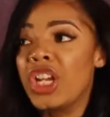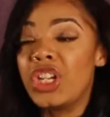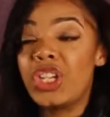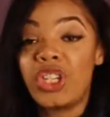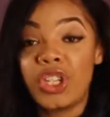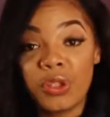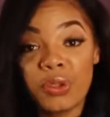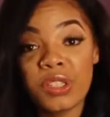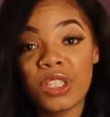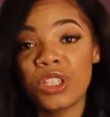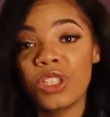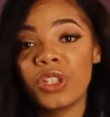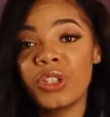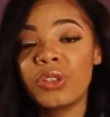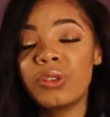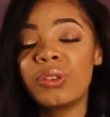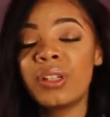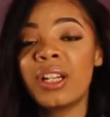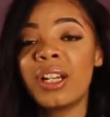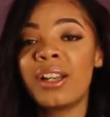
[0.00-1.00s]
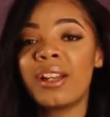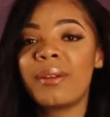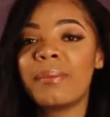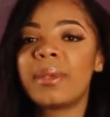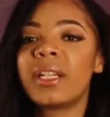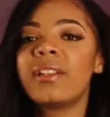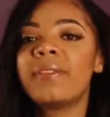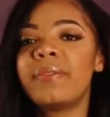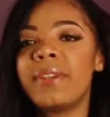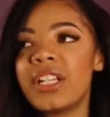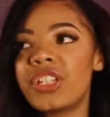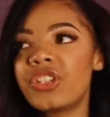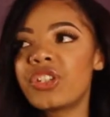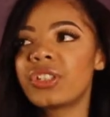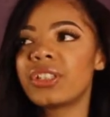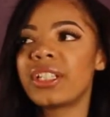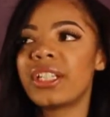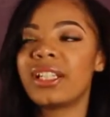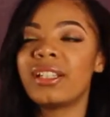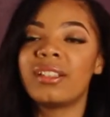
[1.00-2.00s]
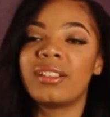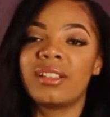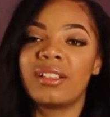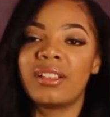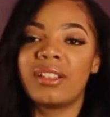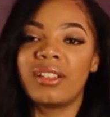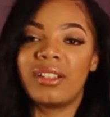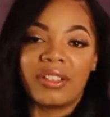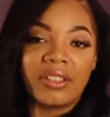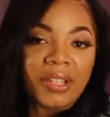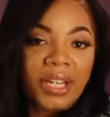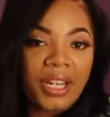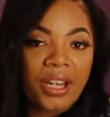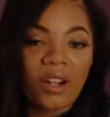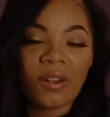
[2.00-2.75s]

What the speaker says: used to, but eventually you'll get